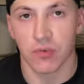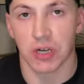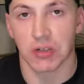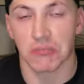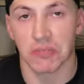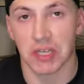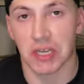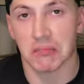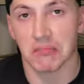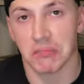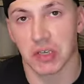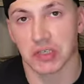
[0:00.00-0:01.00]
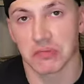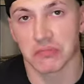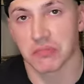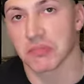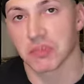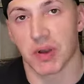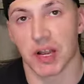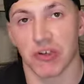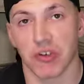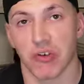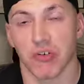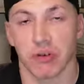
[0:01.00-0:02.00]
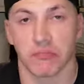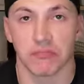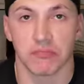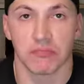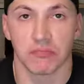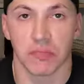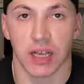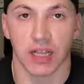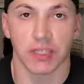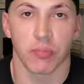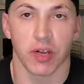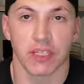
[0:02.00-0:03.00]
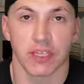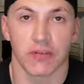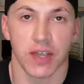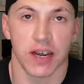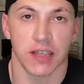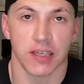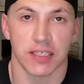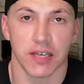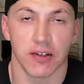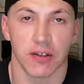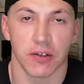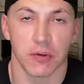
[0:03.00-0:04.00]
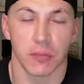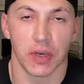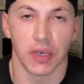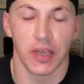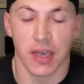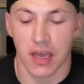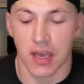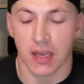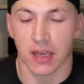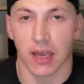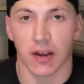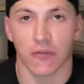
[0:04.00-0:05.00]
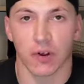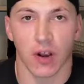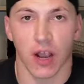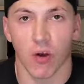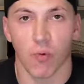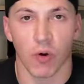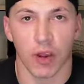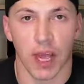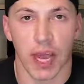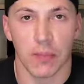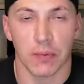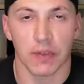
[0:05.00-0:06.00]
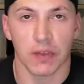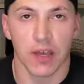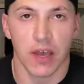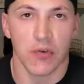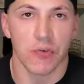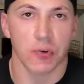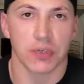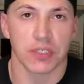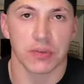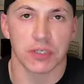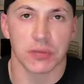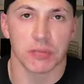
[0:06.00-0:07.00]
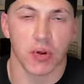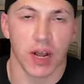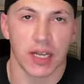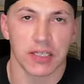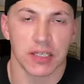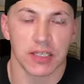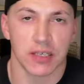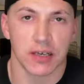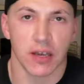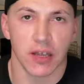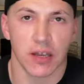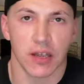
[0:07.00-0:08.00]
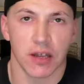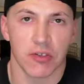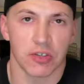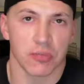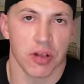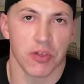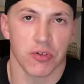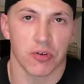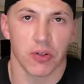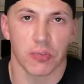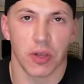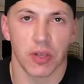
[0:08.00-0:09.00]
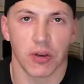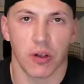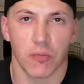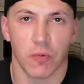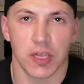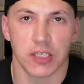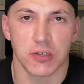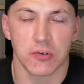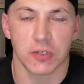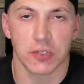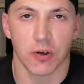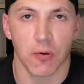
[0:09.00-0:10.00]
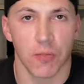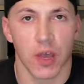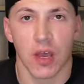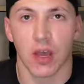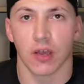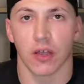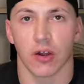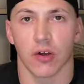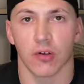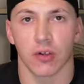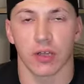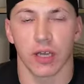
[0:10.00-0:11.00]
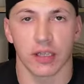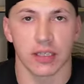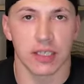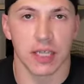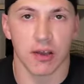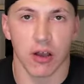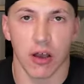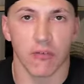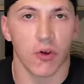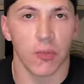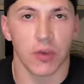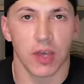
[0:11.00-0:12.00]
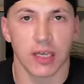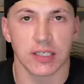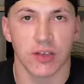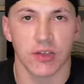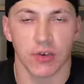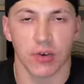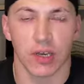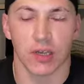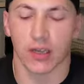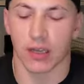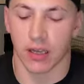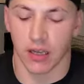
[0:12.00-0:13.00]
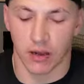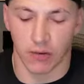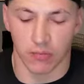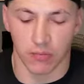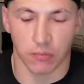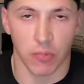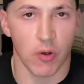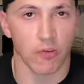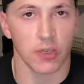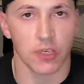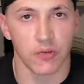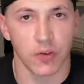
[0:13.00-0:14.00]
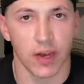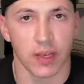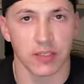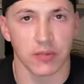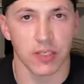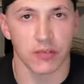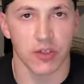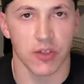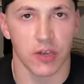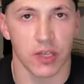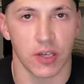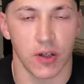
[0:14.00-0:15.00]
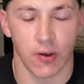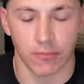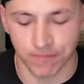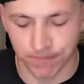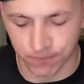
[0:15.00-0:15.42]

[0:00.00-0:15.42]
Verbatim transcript: Well, again, because it's my show and I like to break stuff down in detail a little bit, kind of figure out what happened, what were some surprises, uh, and uh, just my general opinion on week two. So, you know, kick this thing off. Hope you guys enjoy it, and uh, hopefully you find out some stuff that you didn't know.